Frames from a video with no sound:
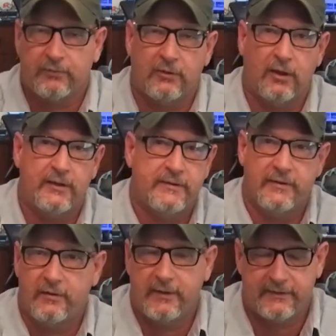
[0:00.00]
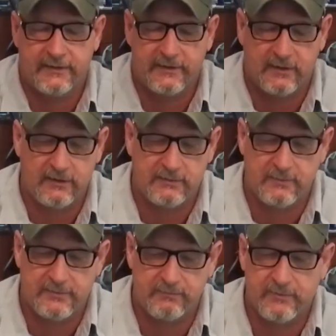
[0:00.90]
Cost is
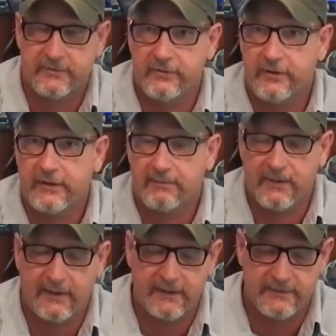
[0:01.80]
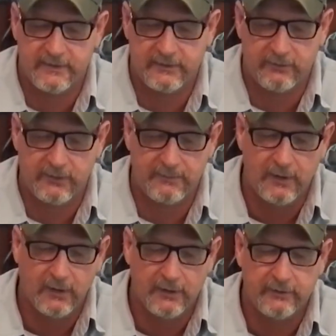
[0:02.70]
$118. What's unique about it is the grip.